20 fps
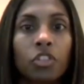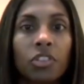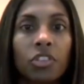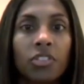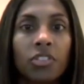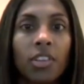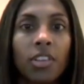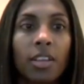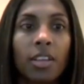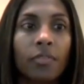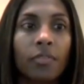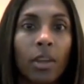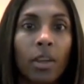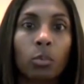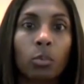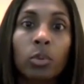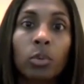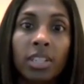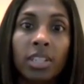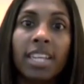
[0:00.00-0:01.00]
which is if
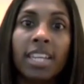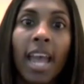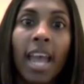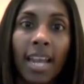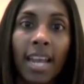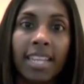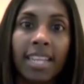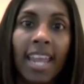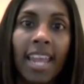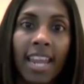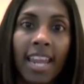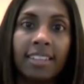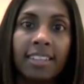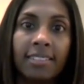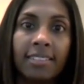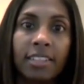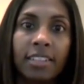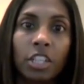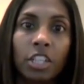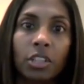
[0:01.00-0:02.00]
they really had a
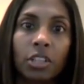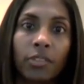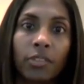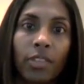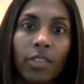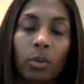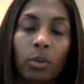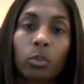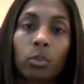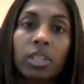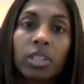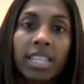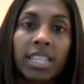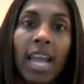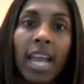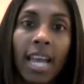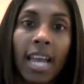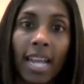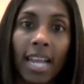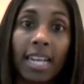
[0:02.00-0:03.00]
case here, if they
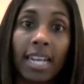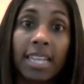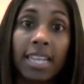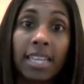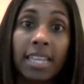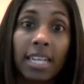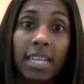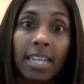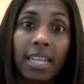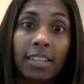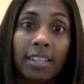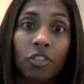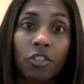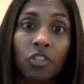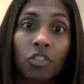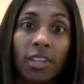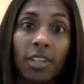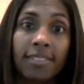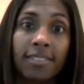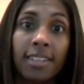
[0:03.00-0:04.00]
really had anything
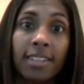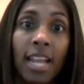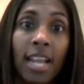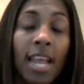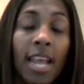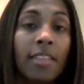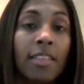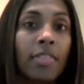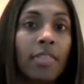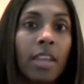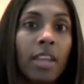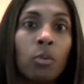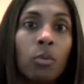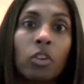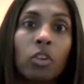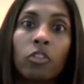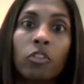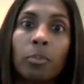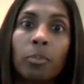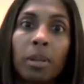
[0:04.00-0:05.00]
against Jason, they
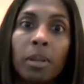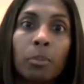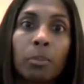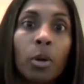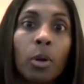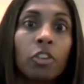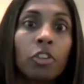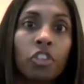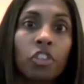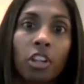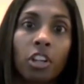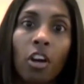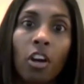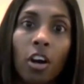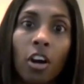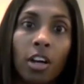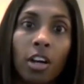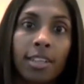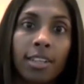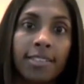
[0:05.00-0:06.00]
would have been pushing
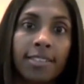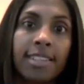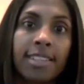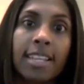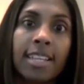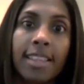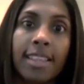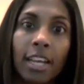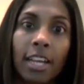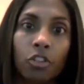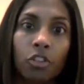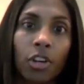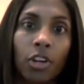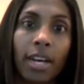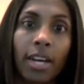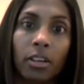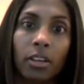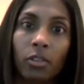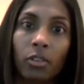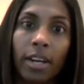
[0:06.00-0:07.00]
hard to get that
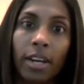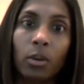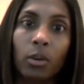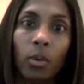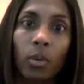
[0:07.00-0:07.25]
trial